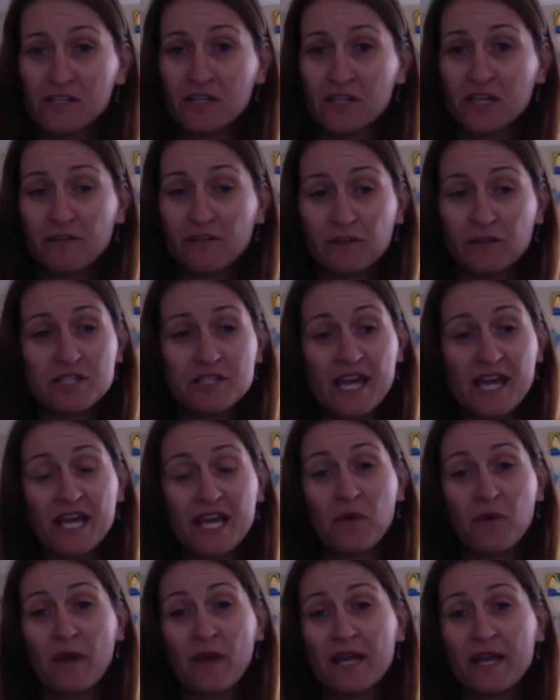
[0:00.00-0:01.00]
So if you take
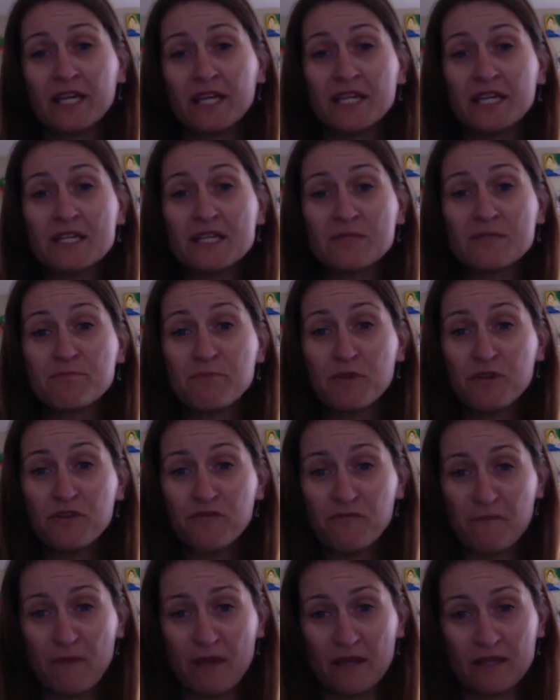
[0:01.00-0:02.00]
away his
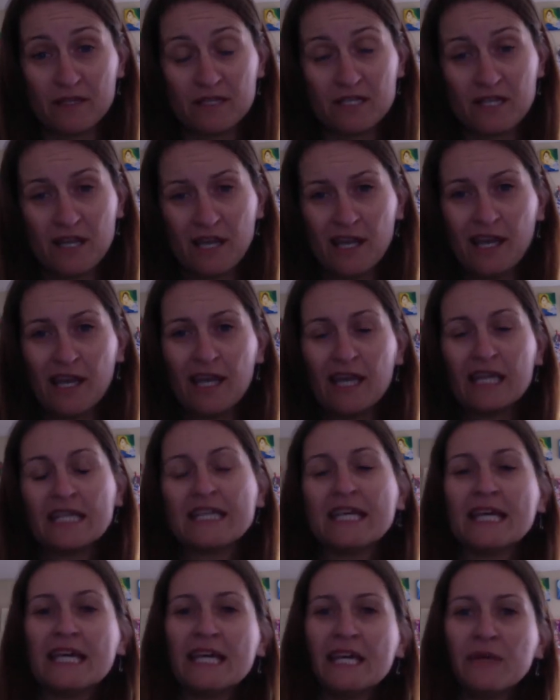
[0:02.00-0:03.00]
movement,
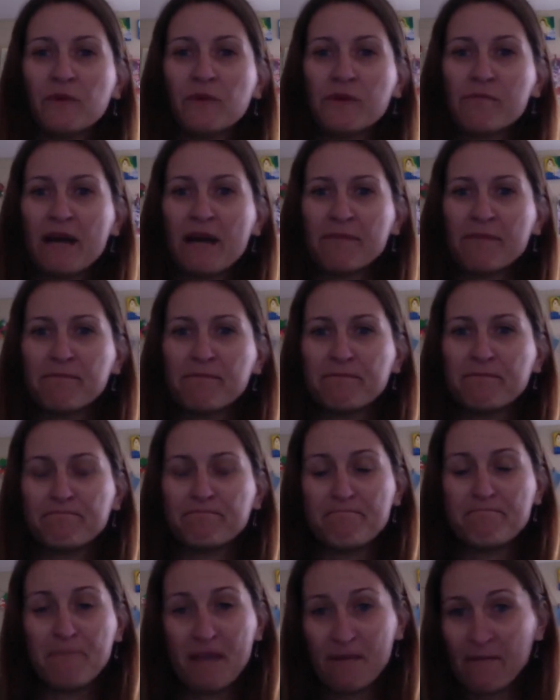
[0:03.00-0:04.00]
he will, might
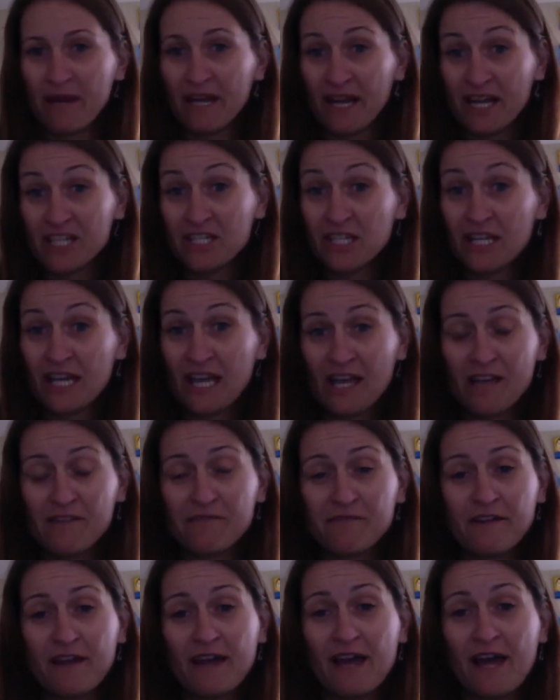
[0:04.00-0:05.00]
he might actually have
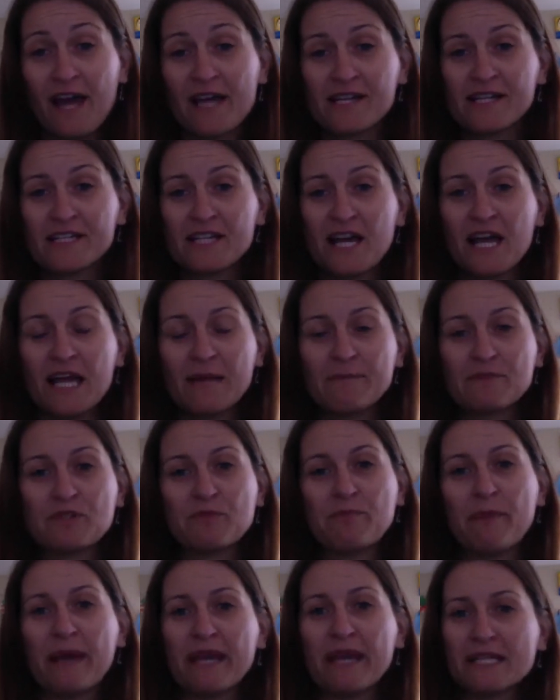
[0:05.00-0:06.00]
a harder time to
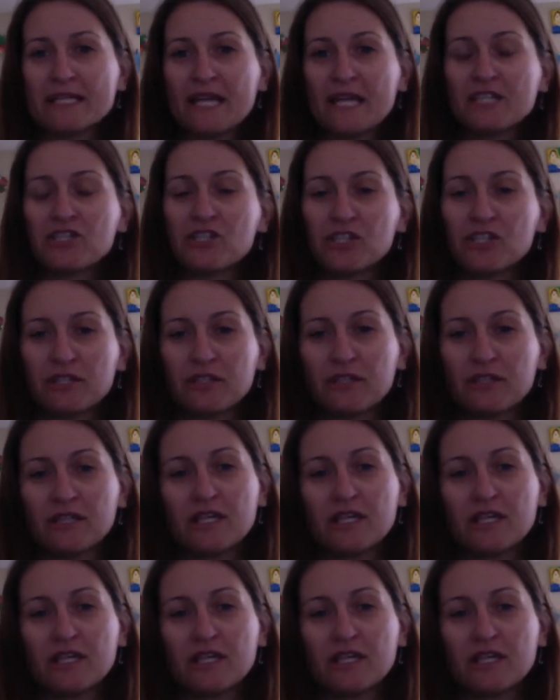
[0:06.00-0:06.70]
pay attention.